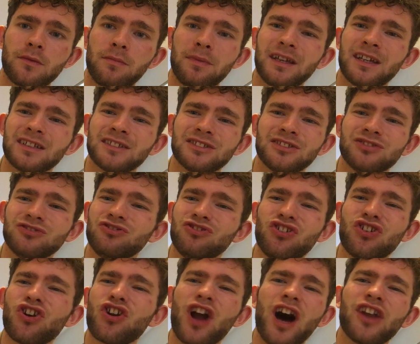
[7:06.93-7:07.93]
Because
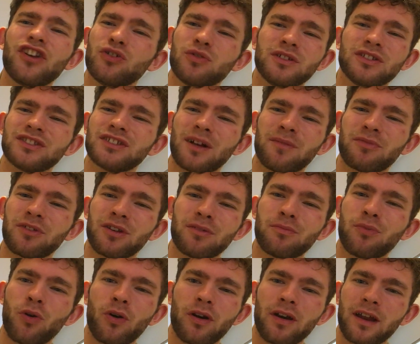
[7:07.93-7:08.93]
you're not doing something
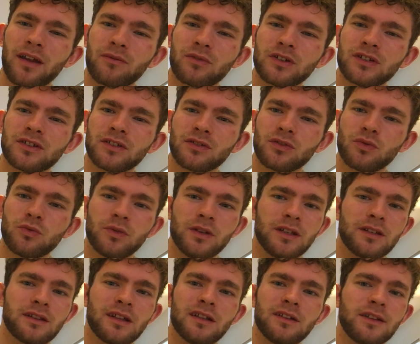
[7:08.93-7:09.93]
important every single
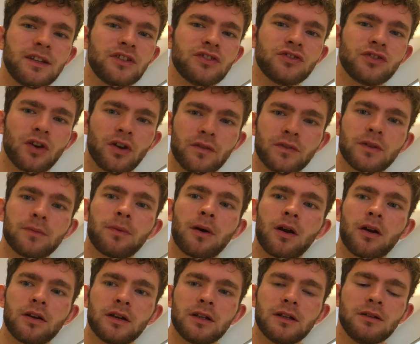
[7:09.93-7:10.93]
week that deserves a
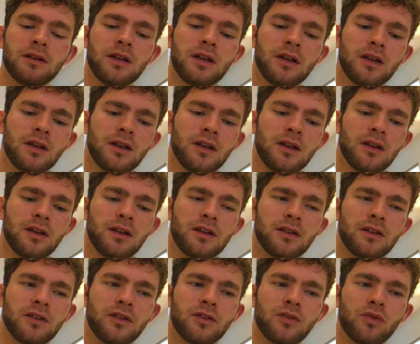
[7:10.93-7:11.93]
party.
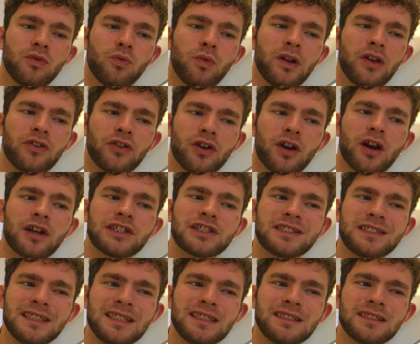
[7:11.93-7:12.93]
Where there are
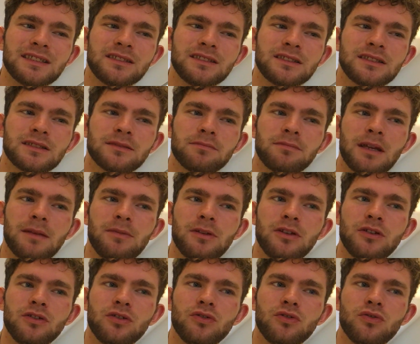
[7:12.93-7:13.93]
seasons, maybe
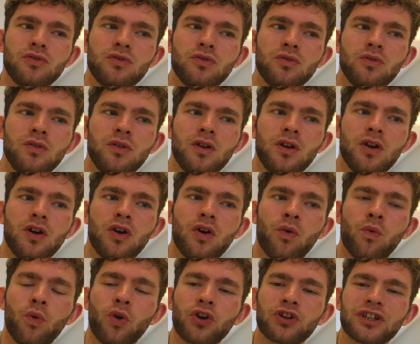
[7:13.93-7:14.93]
you
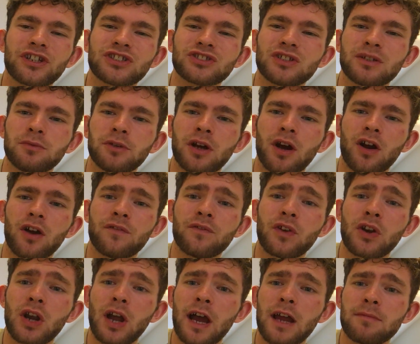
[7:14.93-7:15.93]
worked extremely hard
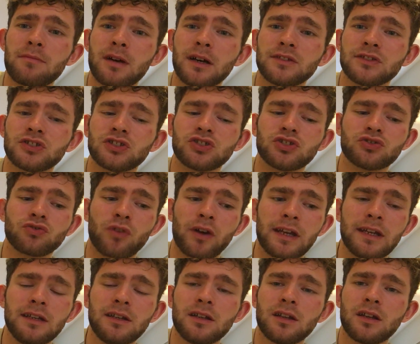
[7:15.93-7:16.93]
for 9 months
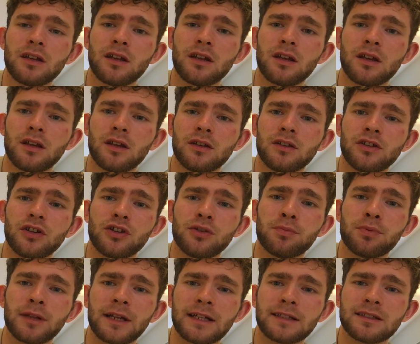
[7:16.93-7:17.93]
straight.
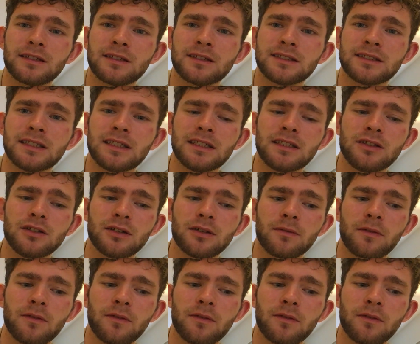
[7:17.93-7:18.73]
You planted a seed